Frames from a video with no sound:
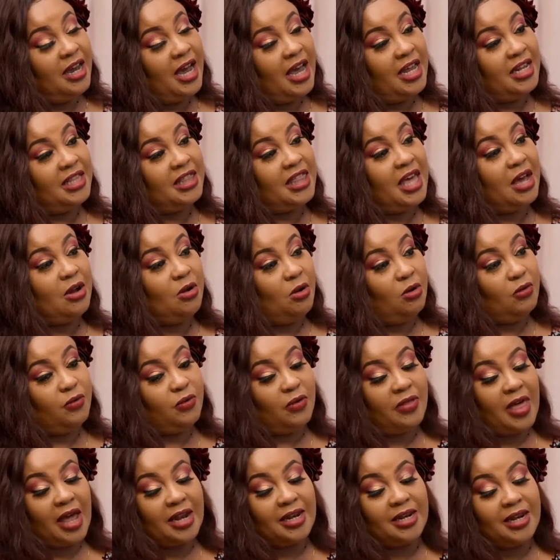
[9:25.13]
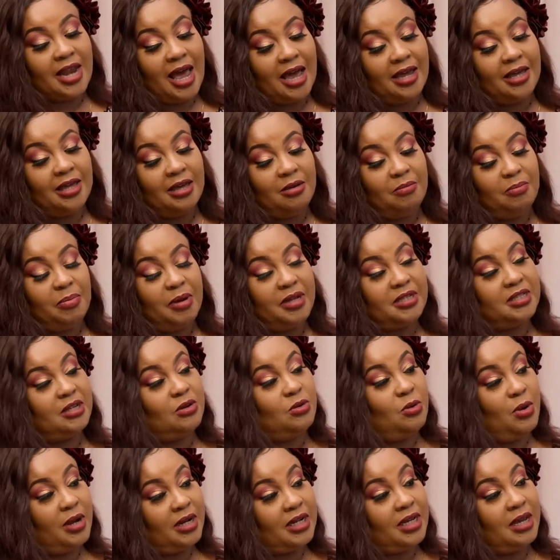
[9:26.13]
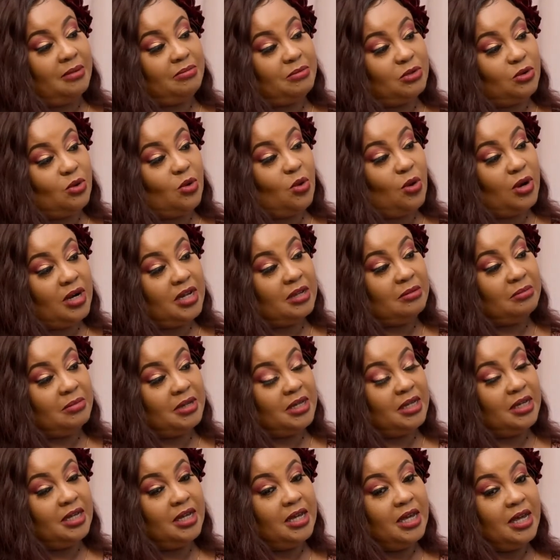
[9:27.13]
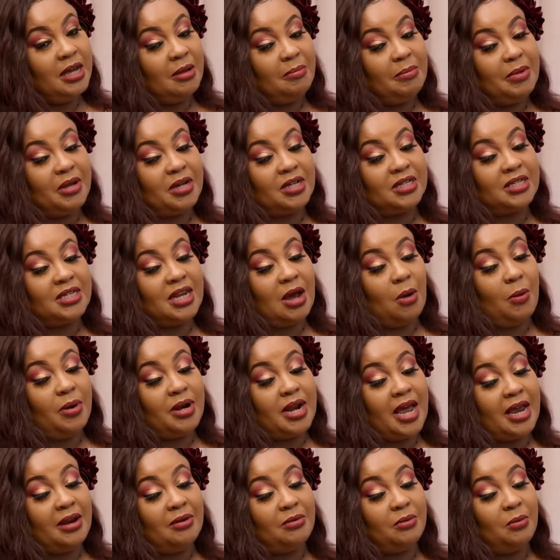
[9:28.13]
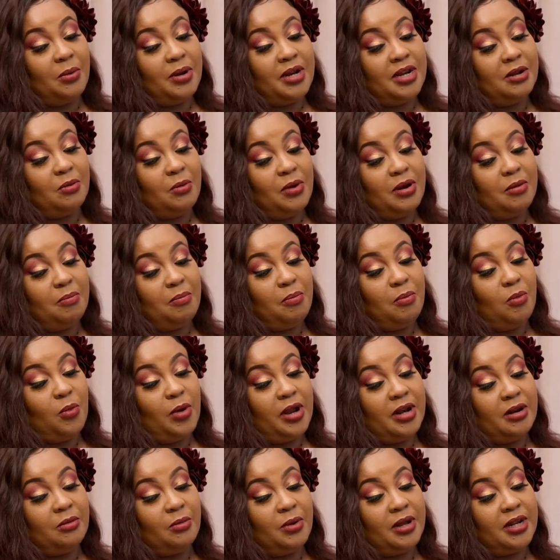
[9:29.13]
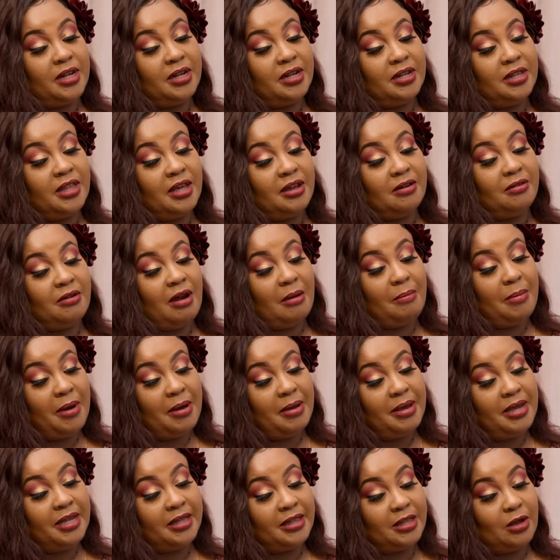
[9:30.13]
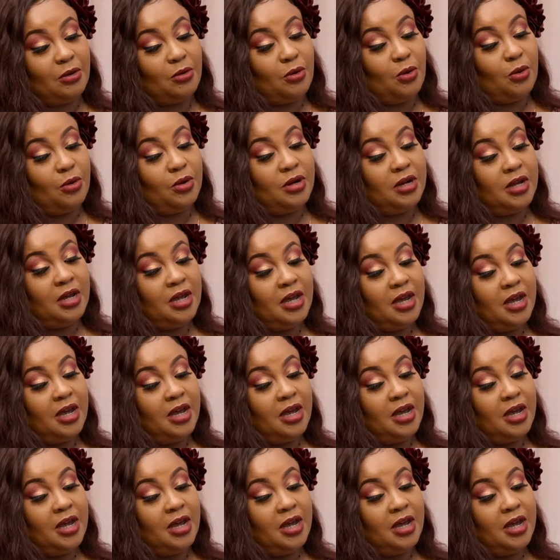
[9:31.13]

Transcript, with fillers: And thank God for that nagging person who had kept calling me, because now when the rubber hit the road,